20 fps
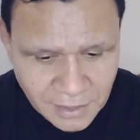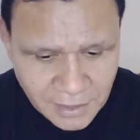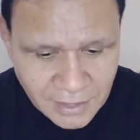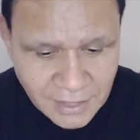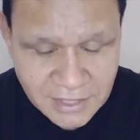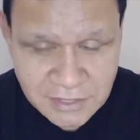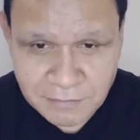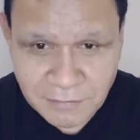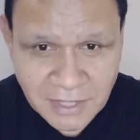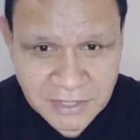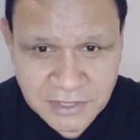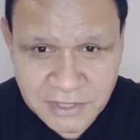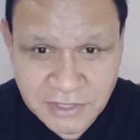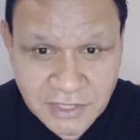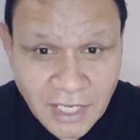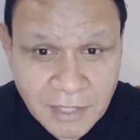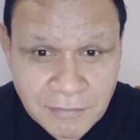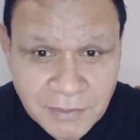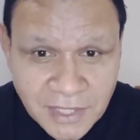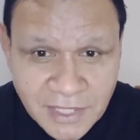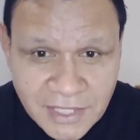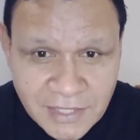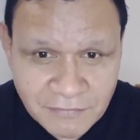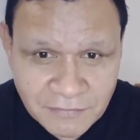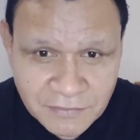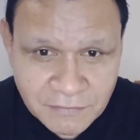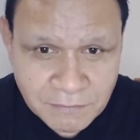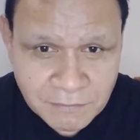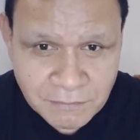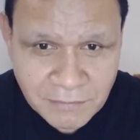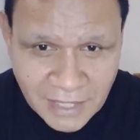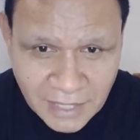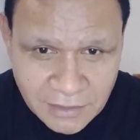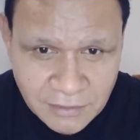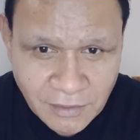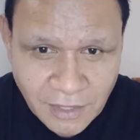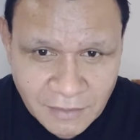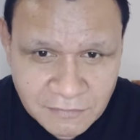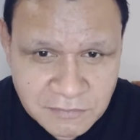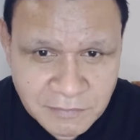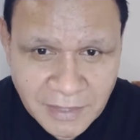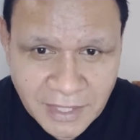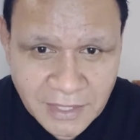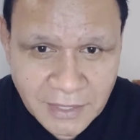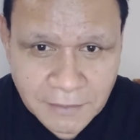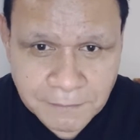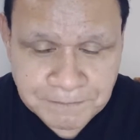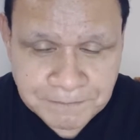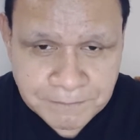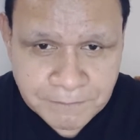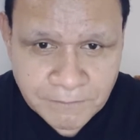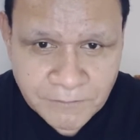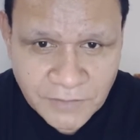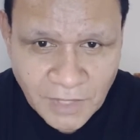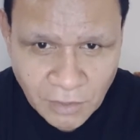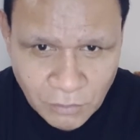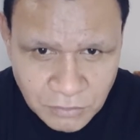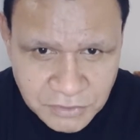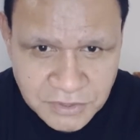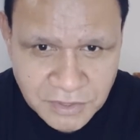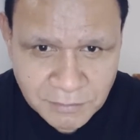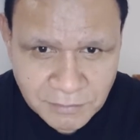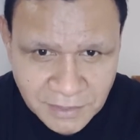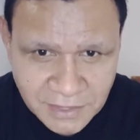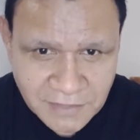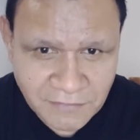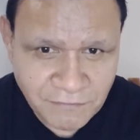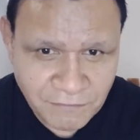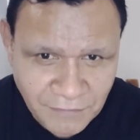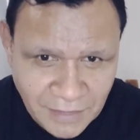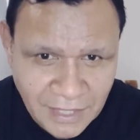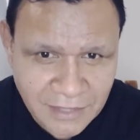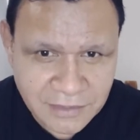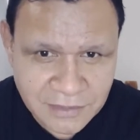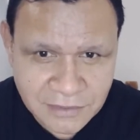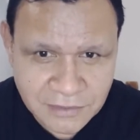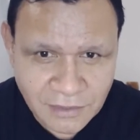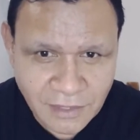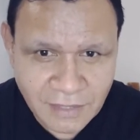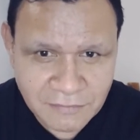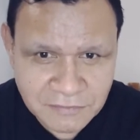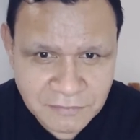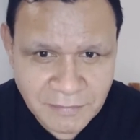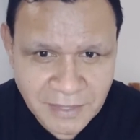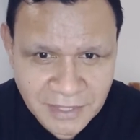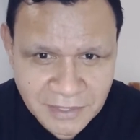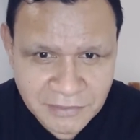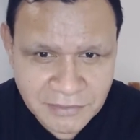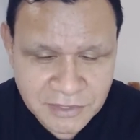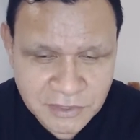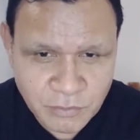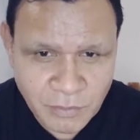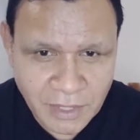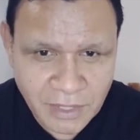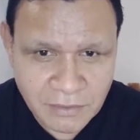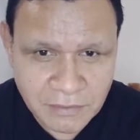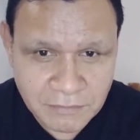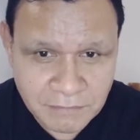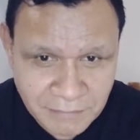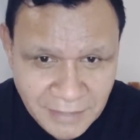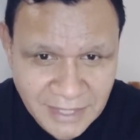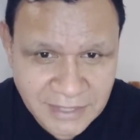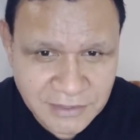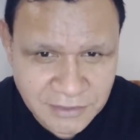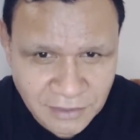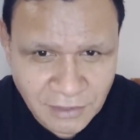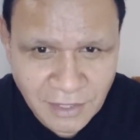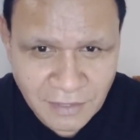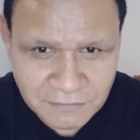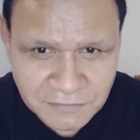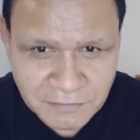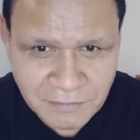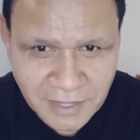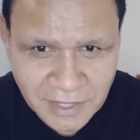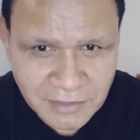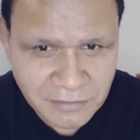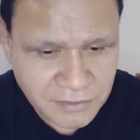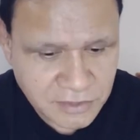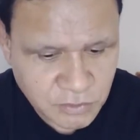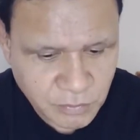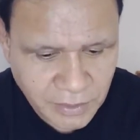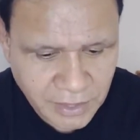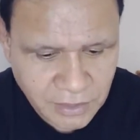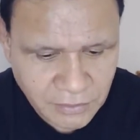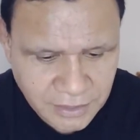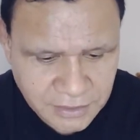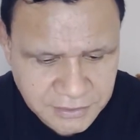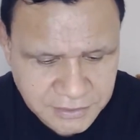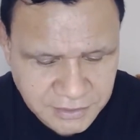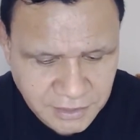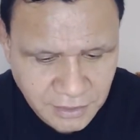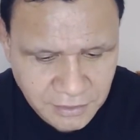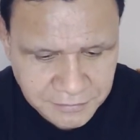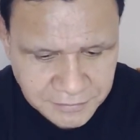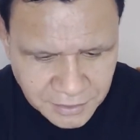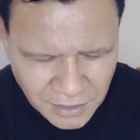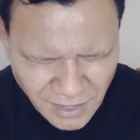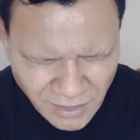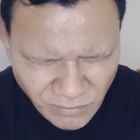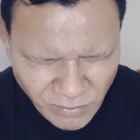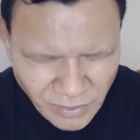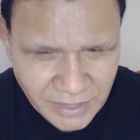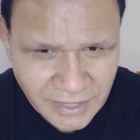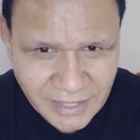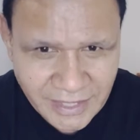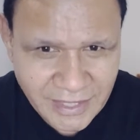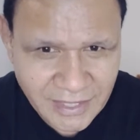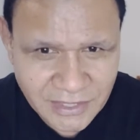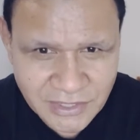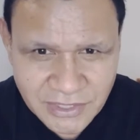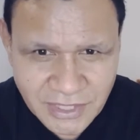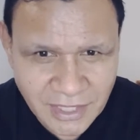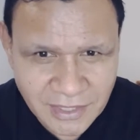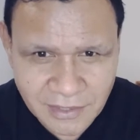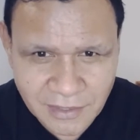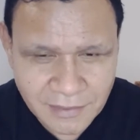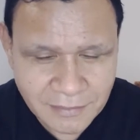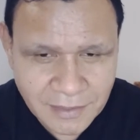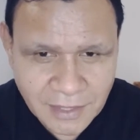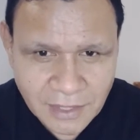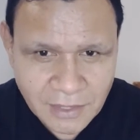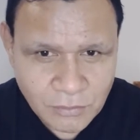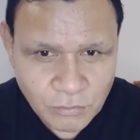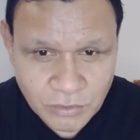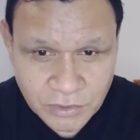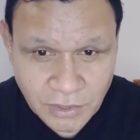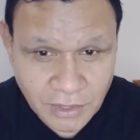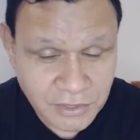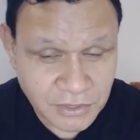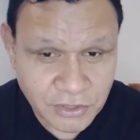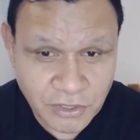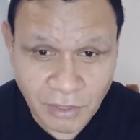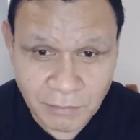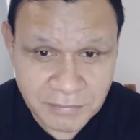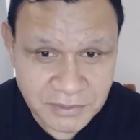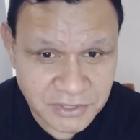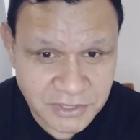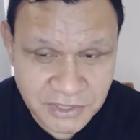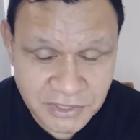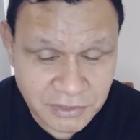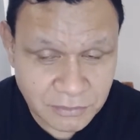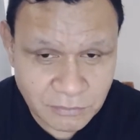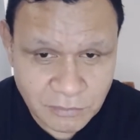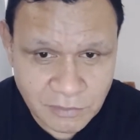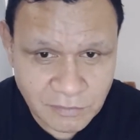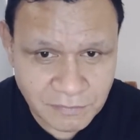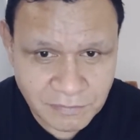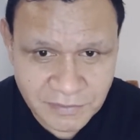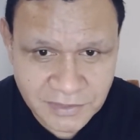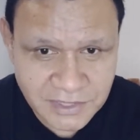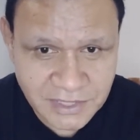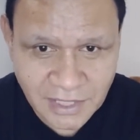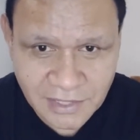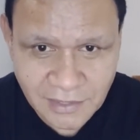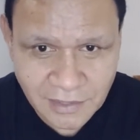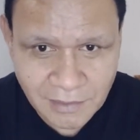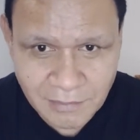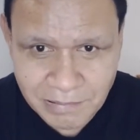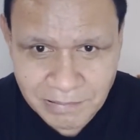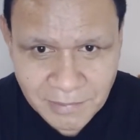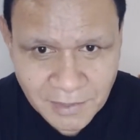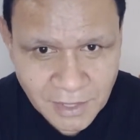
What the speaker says: As much as I believe in Black Lives Matter, I also believe fathers' lives matter as well. Men's lives matter as well. And so we need each other. We're not in competition with each other.